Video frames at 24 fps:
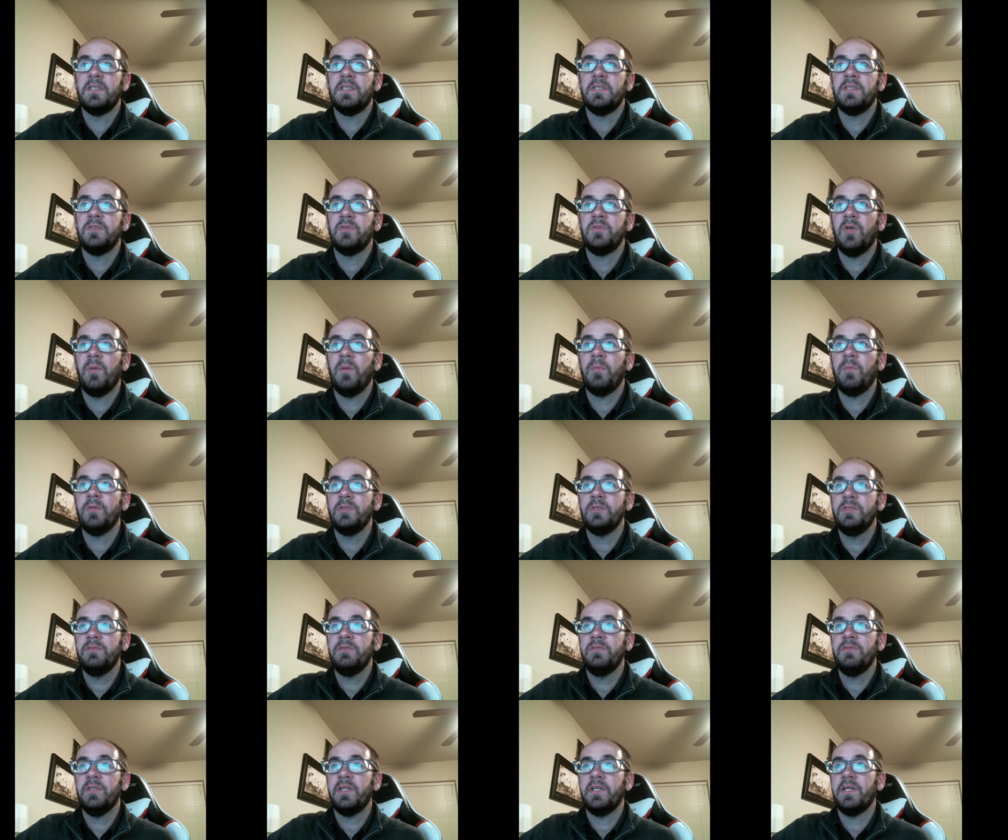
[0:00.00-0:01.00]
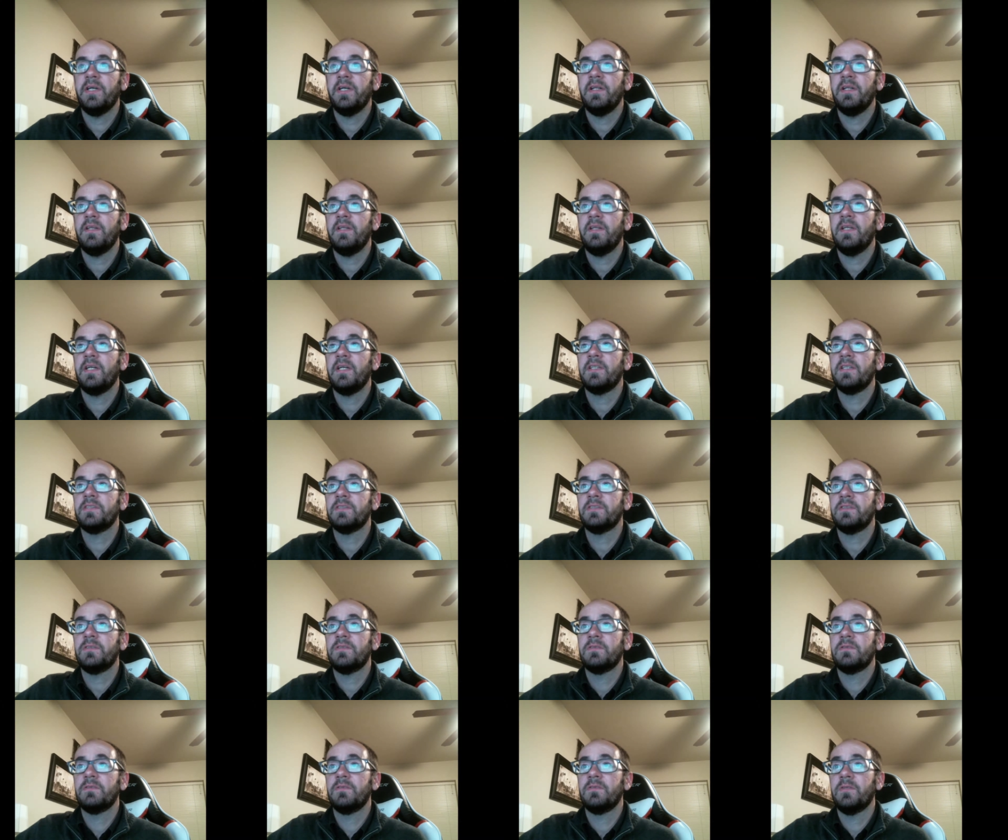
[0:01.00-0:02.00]
It's normal to forget things
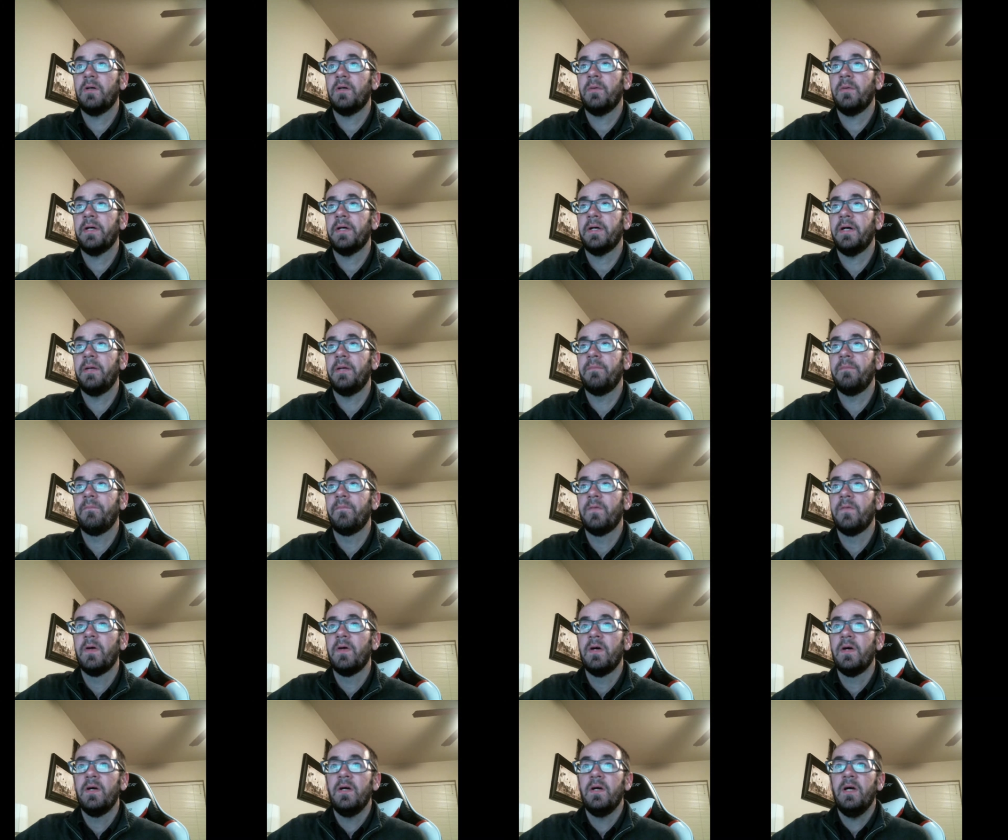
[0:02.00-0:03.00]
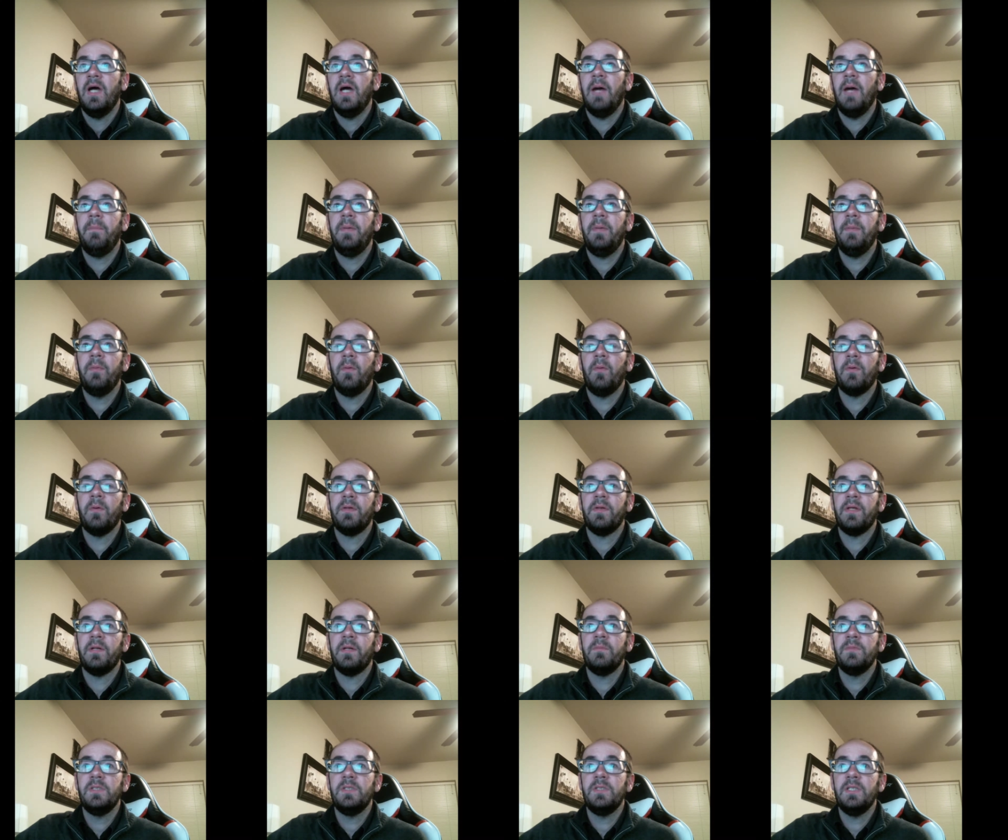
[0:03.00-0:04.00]
growing up, and people with
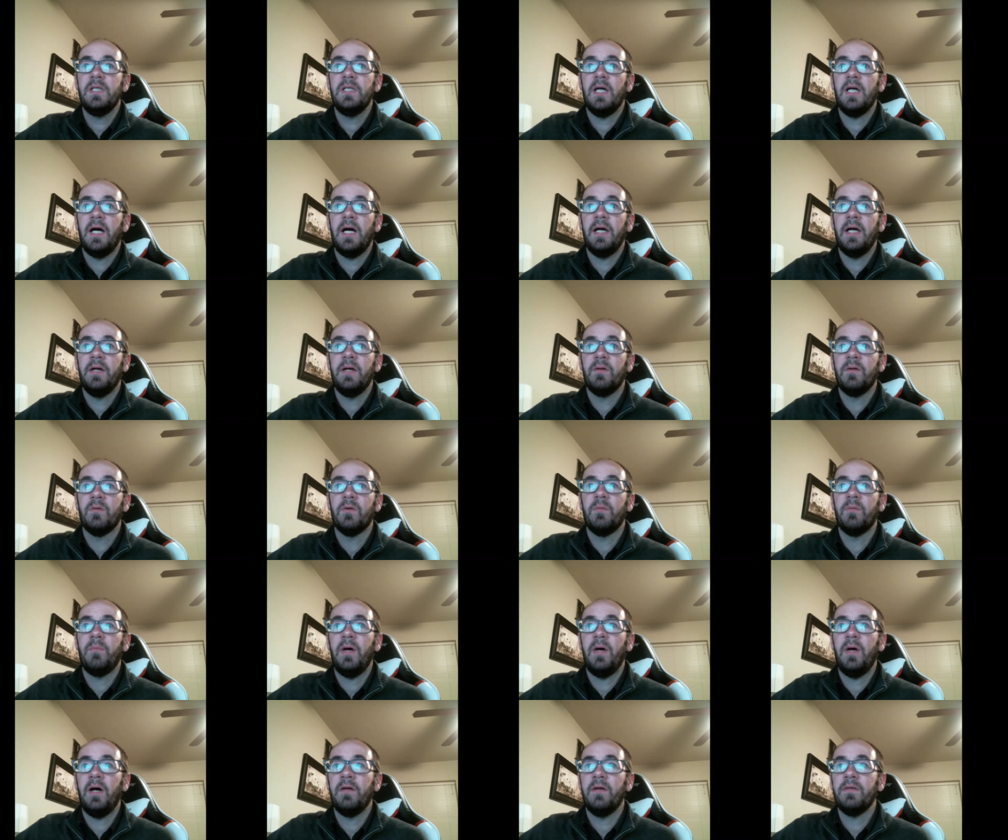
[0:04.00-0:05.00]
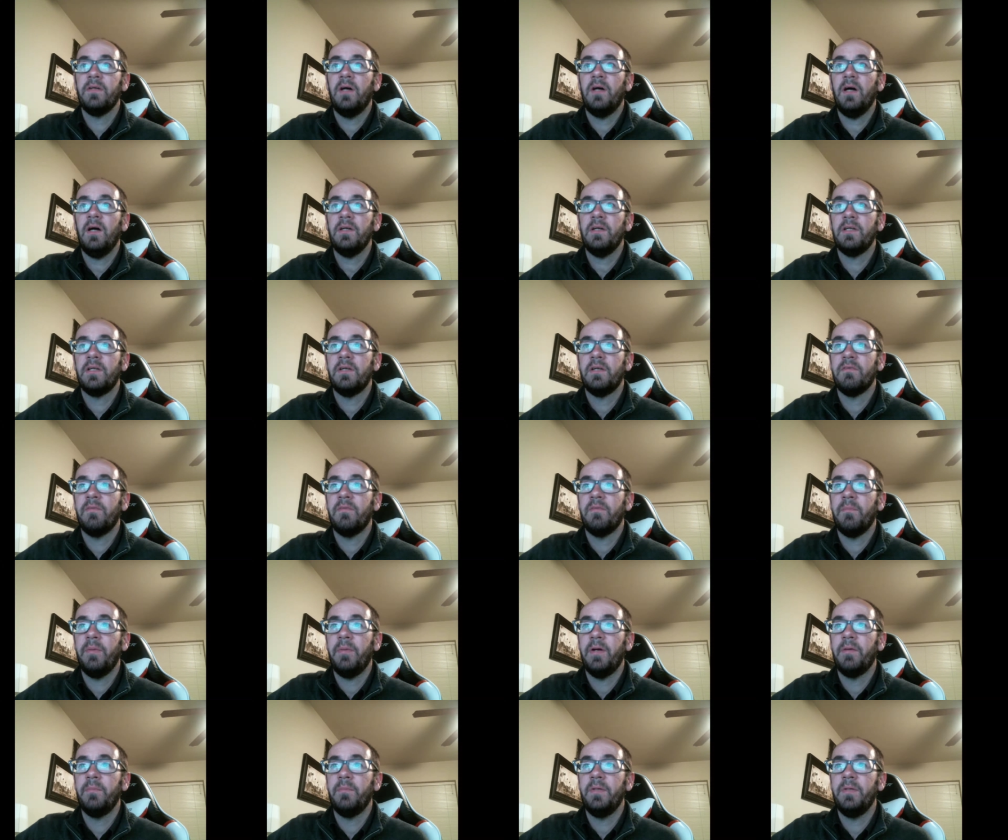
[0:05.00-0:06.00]
MCI or mild cognitive
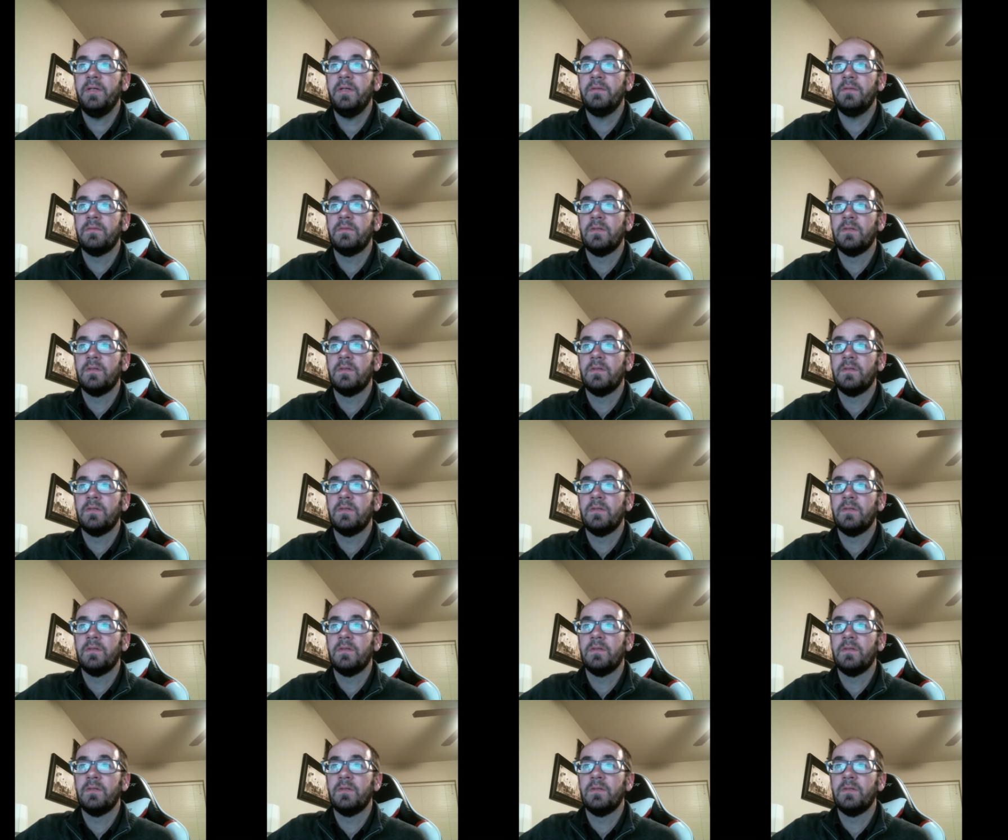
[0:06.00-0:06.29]
impairment